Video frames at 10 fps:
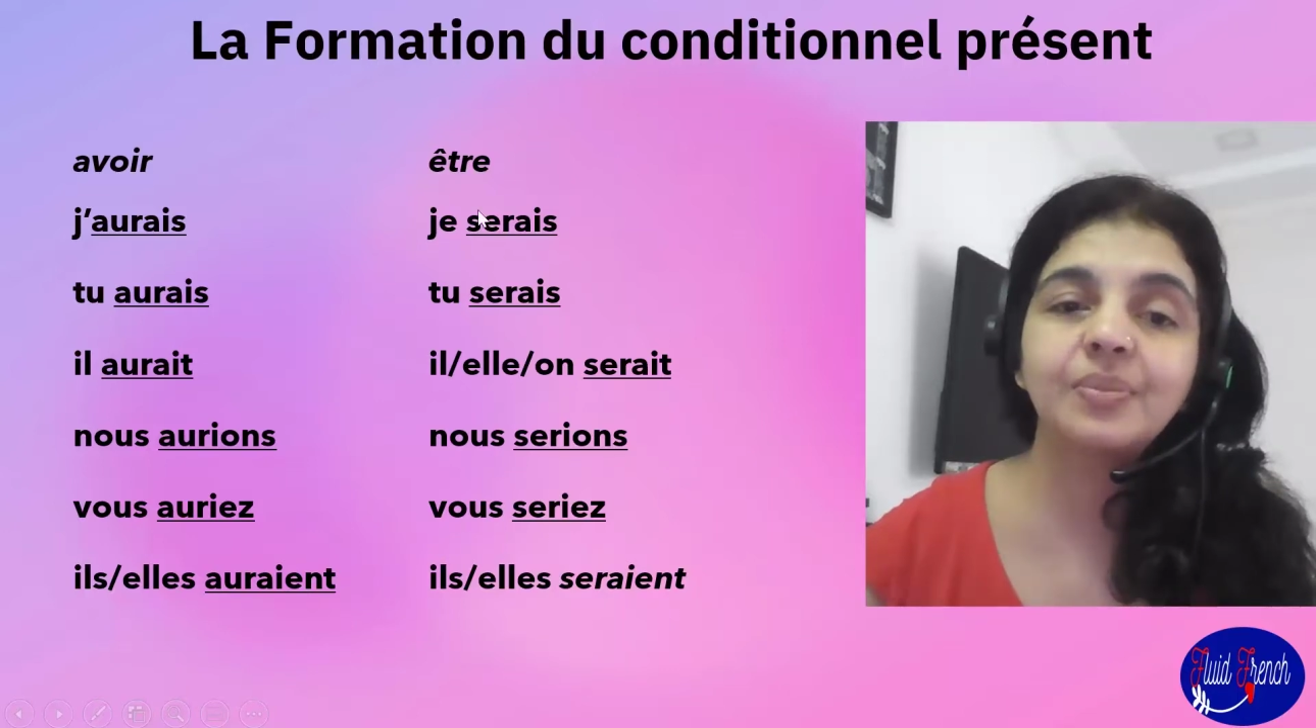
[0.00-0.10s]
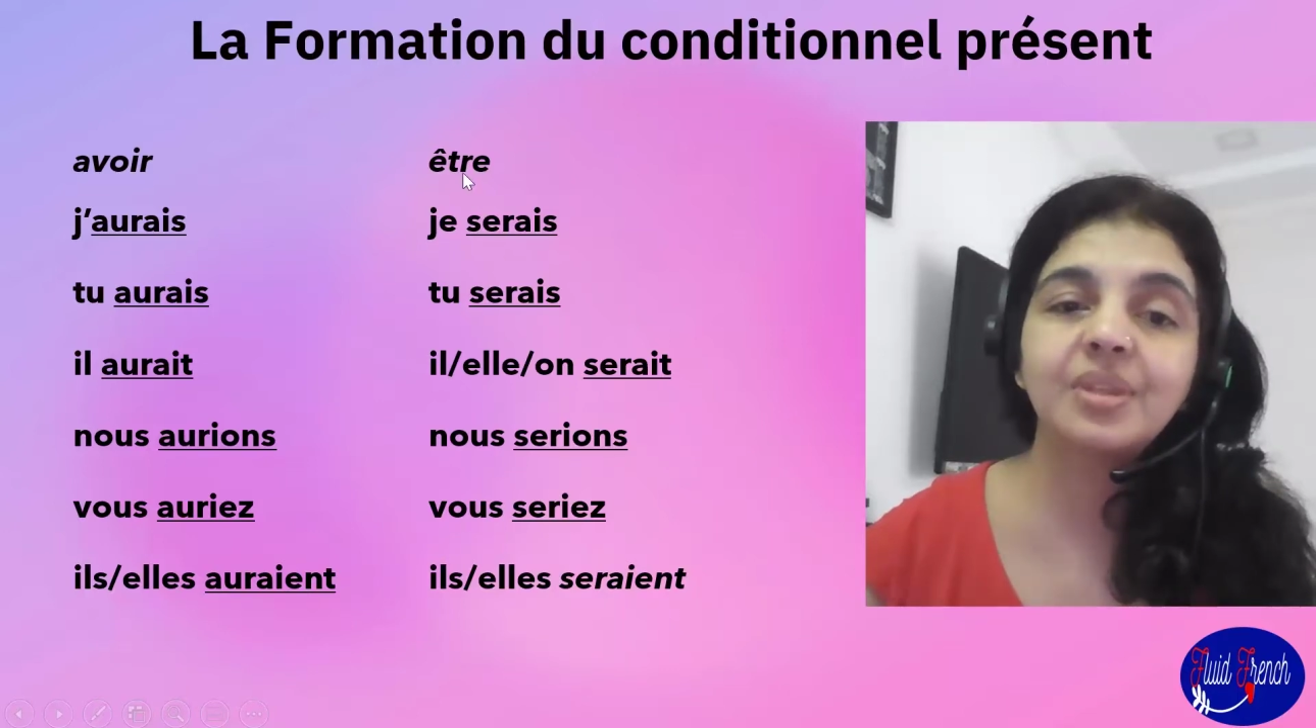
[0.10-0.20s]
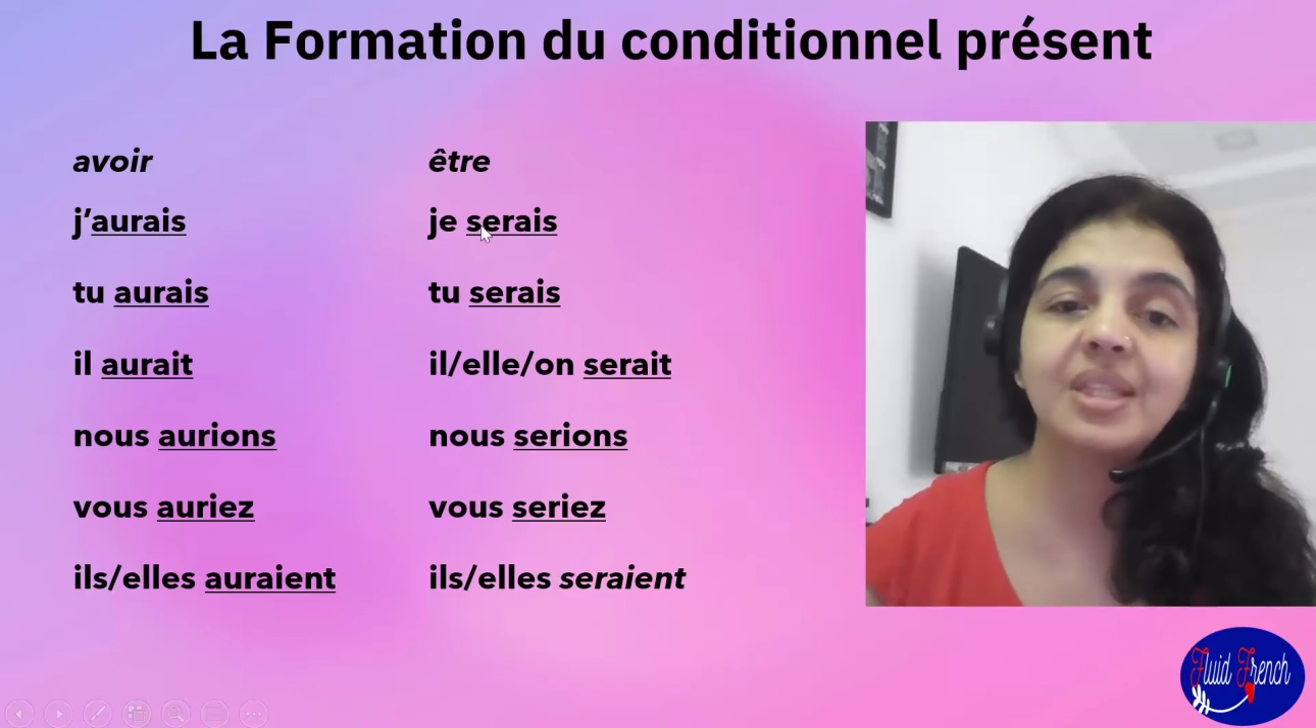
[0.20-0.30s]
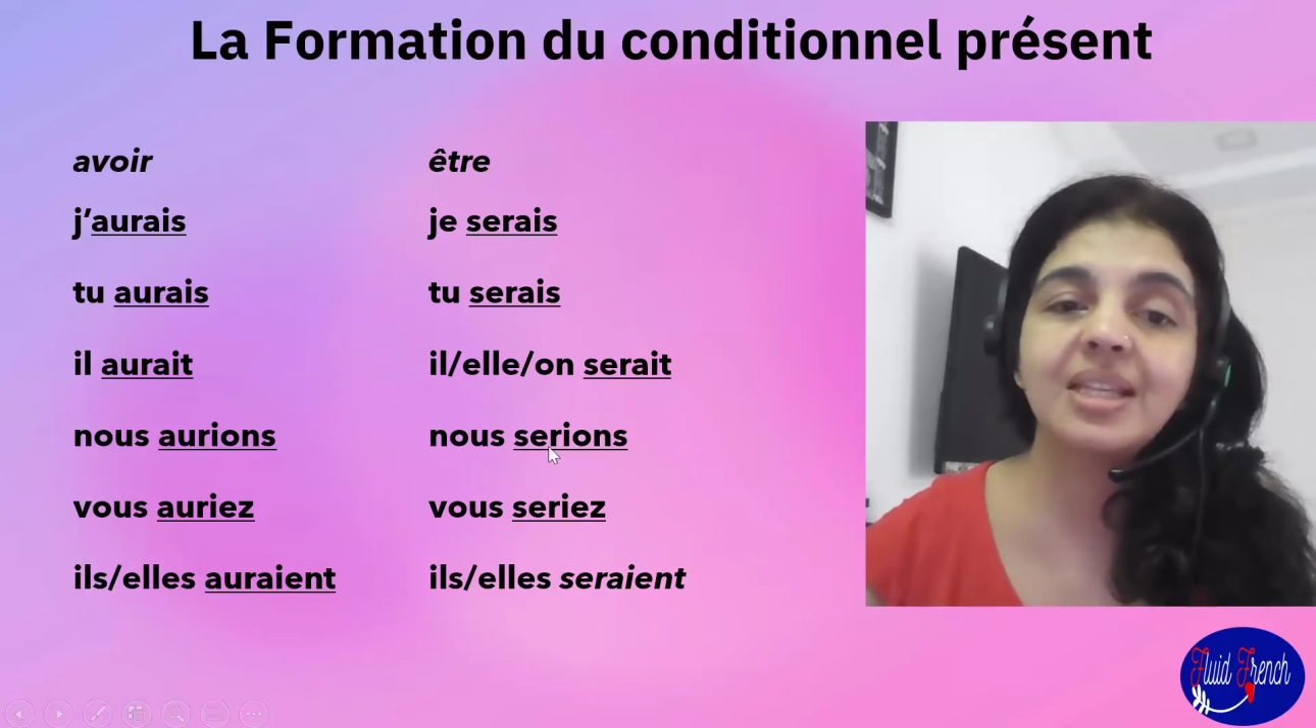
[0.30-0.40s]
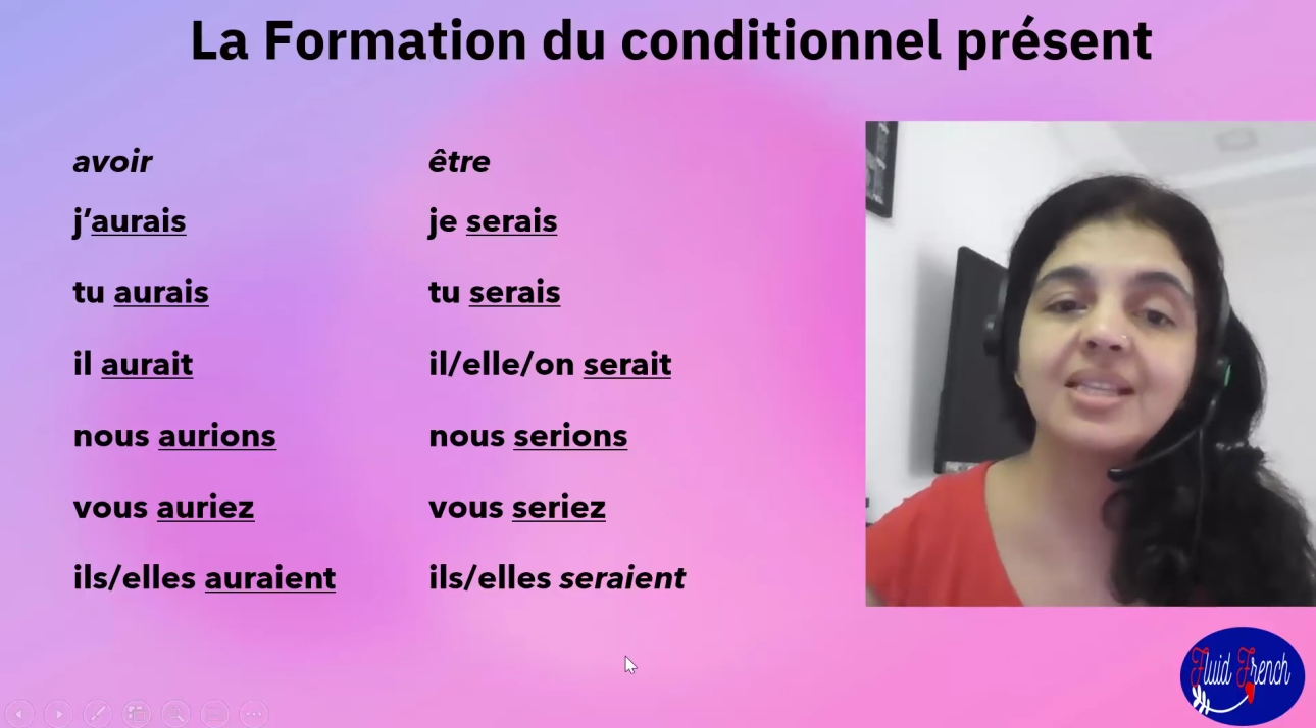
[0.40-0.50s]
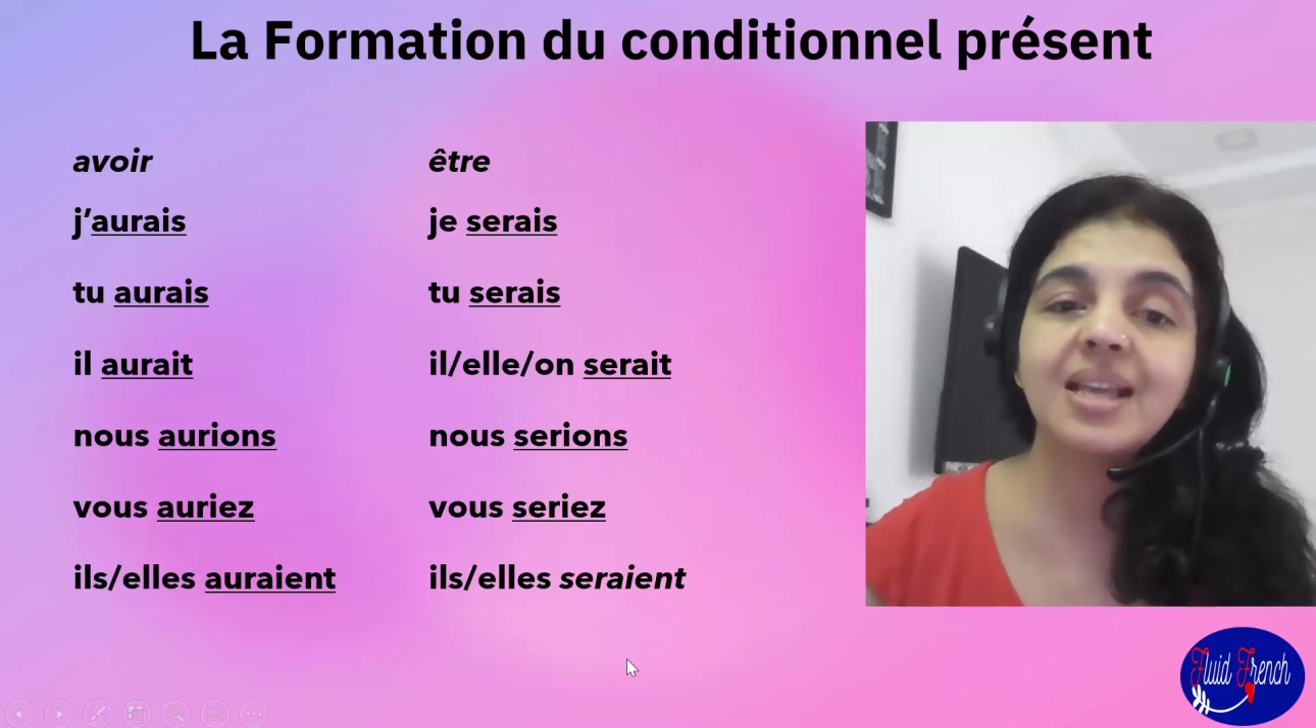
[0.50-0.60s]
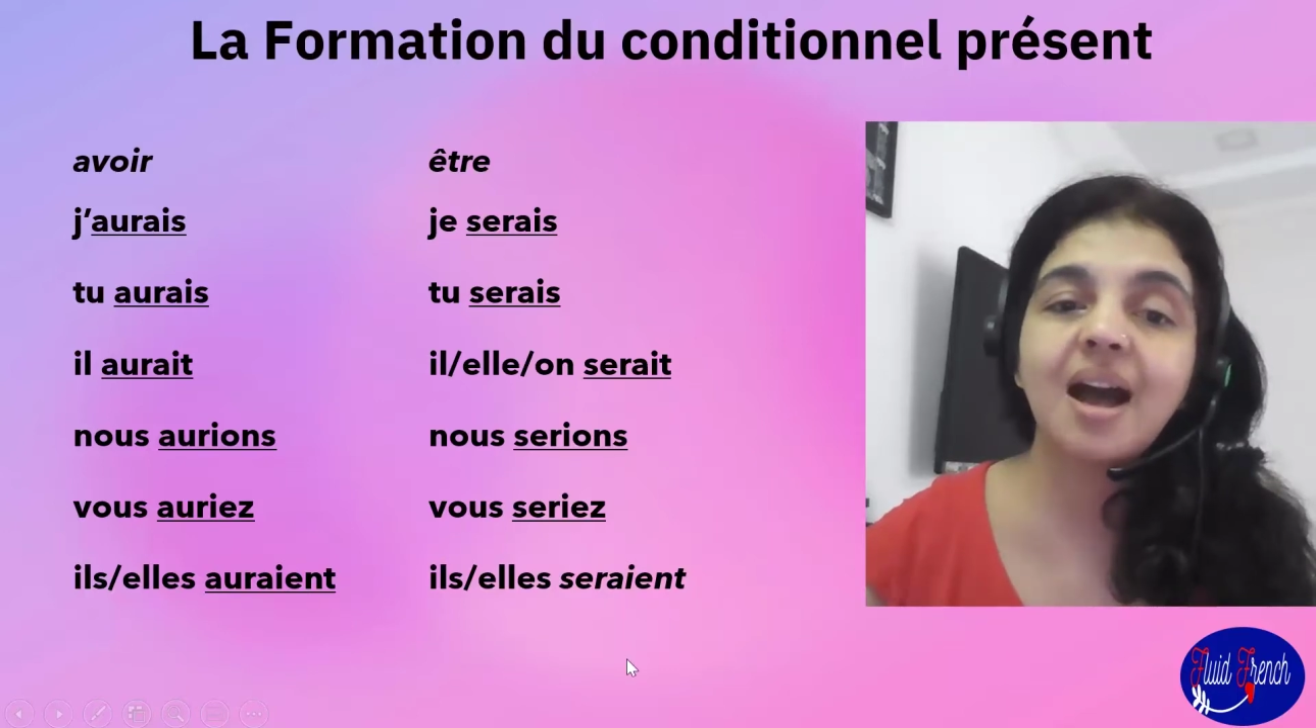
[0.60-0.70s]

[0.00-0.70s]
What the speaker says: these